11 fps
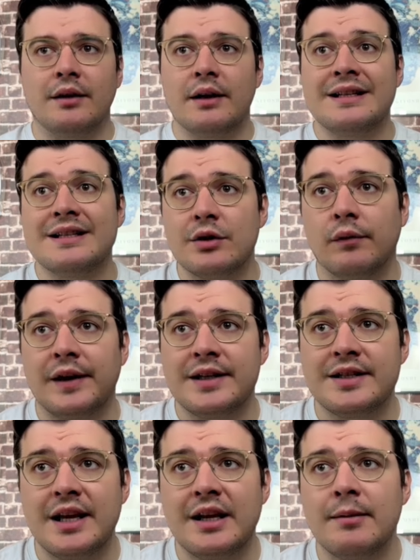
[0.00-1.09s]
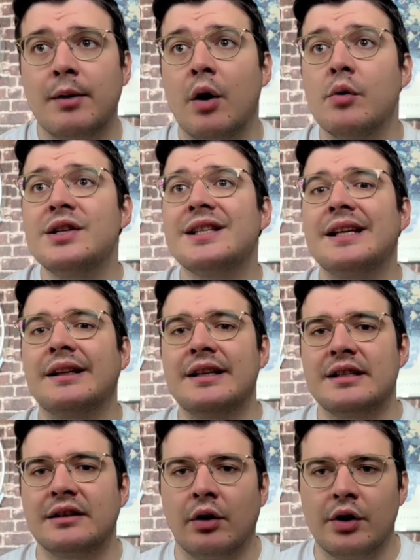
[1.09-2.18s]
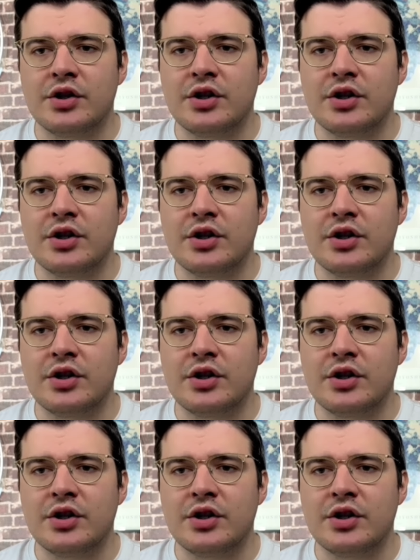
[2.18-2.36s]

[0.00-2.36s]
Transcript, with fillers: in SoFi Stadium, hosting these large